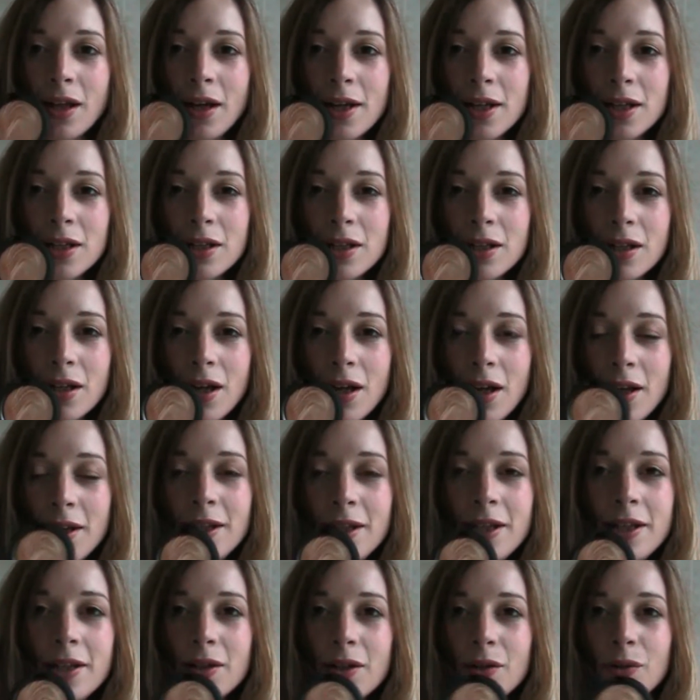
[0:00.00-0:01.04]
like a
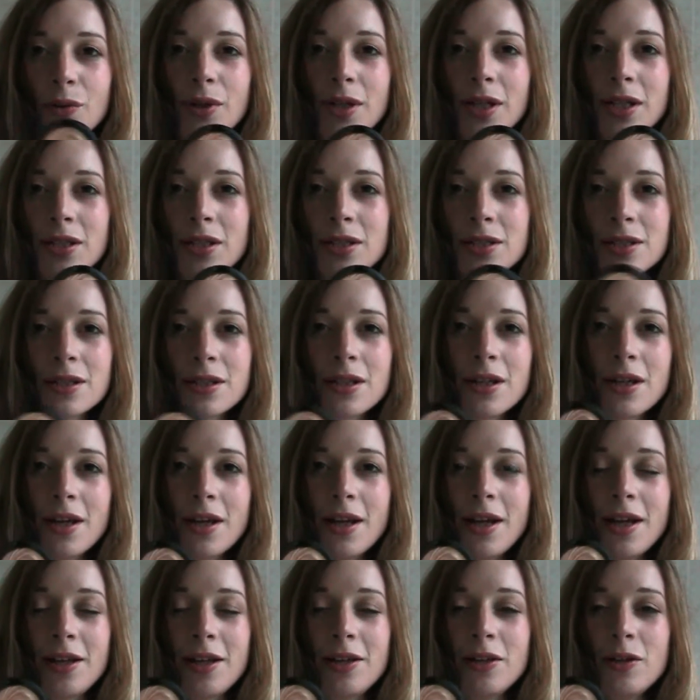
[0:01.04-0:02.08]
liquid
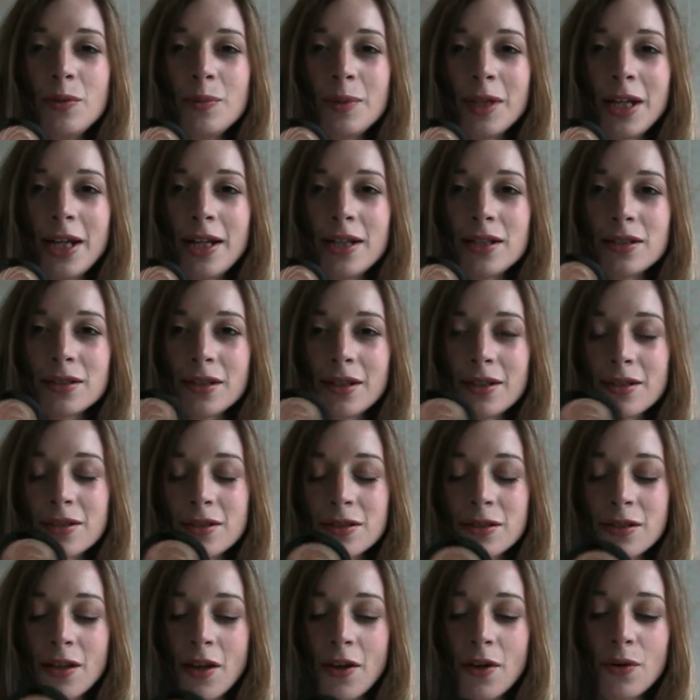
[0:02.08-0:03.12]
illuminator,
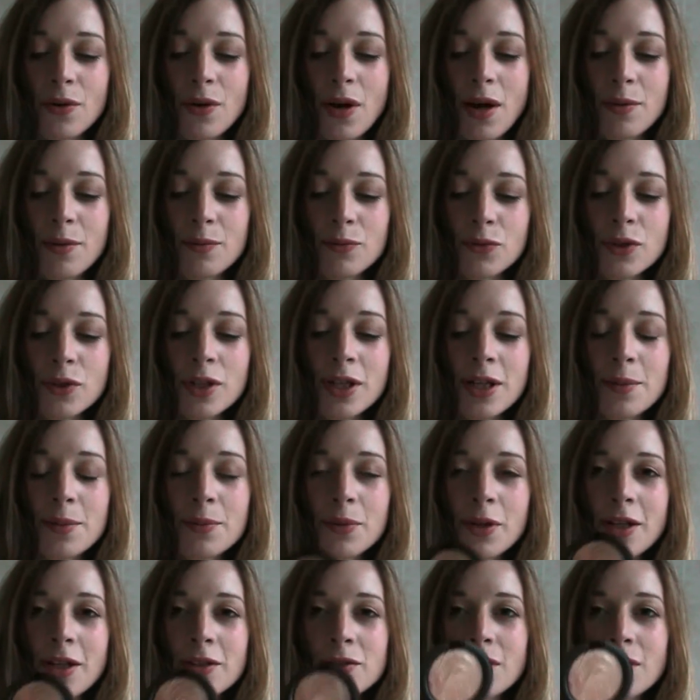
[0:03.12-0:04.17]
so I'm really
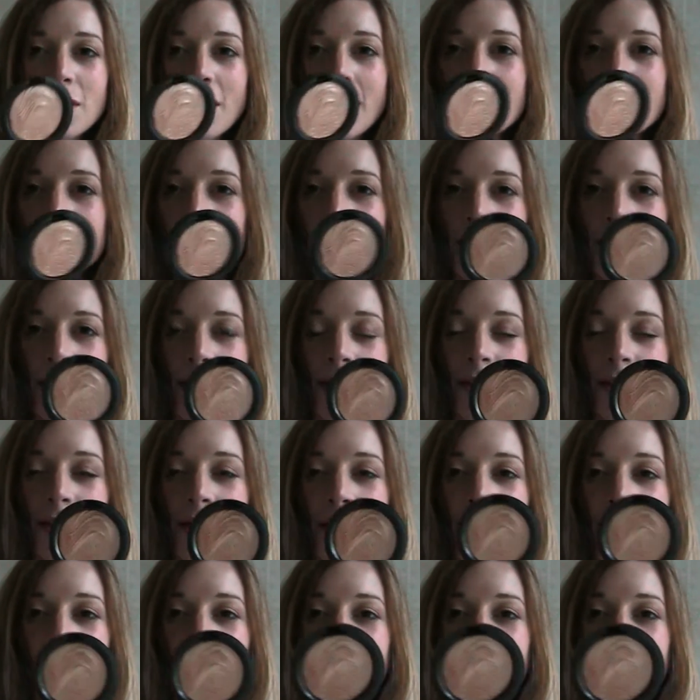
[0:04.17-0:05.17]
impressed with that. It's nothing